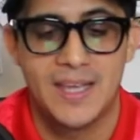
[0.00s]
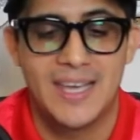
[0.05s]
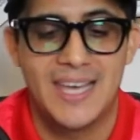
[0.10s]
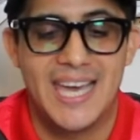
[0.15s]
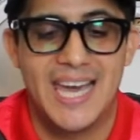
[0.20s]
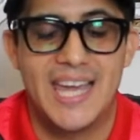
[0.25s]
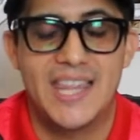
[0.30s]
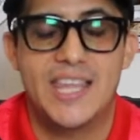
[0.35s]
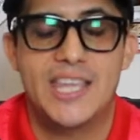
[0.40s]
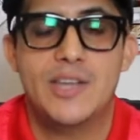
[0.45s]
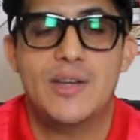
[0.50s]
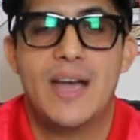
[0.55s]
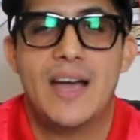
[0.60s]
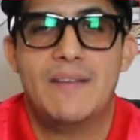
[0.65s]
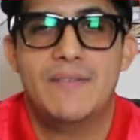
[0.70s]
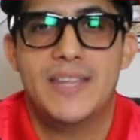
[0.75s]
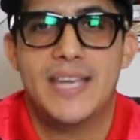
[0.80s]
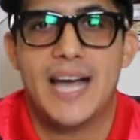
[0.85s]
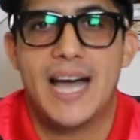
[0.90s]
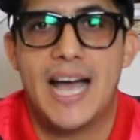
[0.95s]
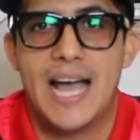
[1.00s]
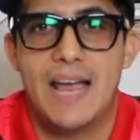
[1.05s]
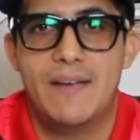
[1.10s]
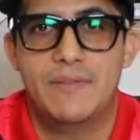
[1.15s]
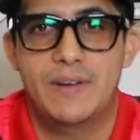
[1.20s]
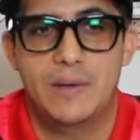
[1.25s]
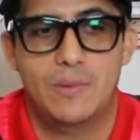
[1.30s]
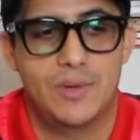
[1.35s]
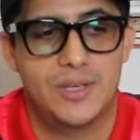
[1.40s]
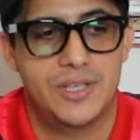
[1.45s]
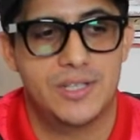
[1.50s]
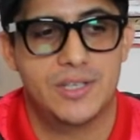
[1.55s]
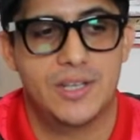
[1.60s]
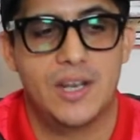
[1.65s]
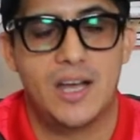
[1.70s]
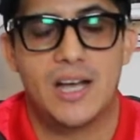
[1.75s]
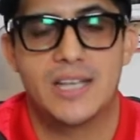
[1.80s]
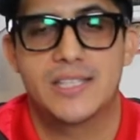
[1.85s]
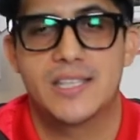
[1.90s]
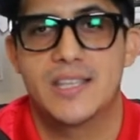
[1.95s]
And then you have the ivory, which is a
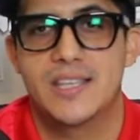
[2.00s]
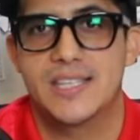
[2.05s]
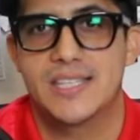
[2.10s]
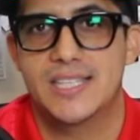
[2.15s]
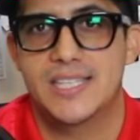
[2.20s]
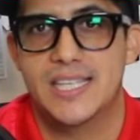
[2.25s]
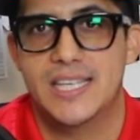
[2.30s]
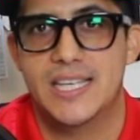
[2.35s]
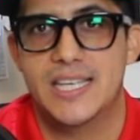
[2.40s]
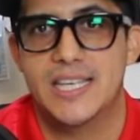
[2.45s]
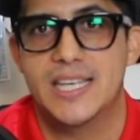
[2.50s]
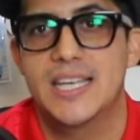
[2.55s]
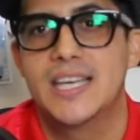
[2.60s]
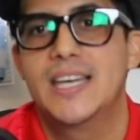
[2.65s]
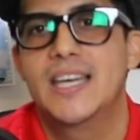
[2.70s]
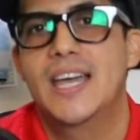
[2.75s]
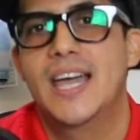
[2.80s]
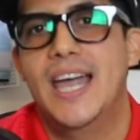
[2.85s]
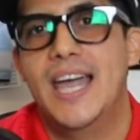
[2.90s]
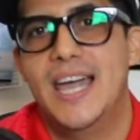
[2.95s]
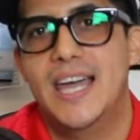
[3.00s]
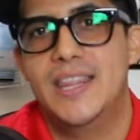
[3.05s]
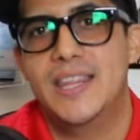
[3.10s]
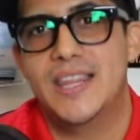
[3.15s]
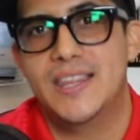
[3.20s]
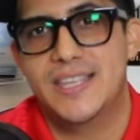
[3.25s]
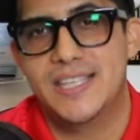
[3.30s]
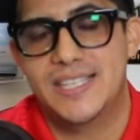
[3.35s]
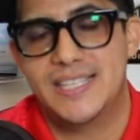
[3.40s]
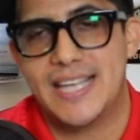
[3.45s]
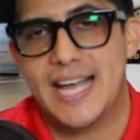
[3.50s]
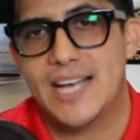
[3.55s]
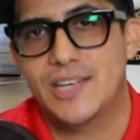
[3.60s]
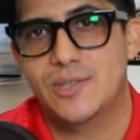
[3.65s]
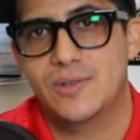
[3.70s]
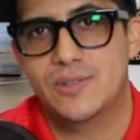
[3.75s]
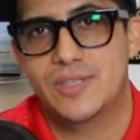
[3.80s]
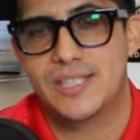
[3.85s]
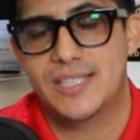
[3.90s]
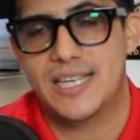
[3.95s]
nod to the city and the
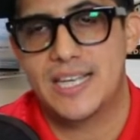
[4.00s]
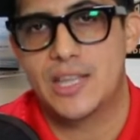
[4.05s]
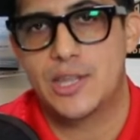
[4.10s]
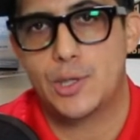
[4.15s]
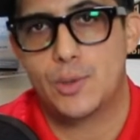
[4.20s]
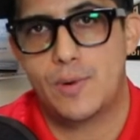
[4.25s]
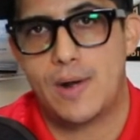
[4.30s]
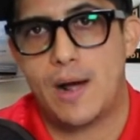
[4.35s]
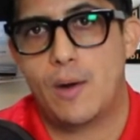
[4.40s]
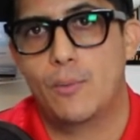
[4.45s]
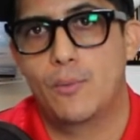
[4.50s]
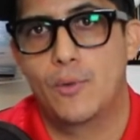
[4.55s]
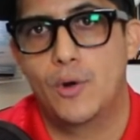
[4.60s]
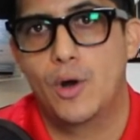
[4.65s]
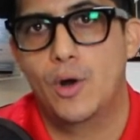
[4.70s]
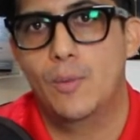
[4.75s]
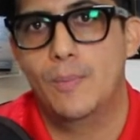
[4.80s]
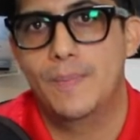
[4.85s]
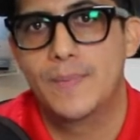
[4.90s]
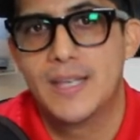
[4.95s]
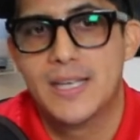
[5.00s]
statues seen throughout Rome.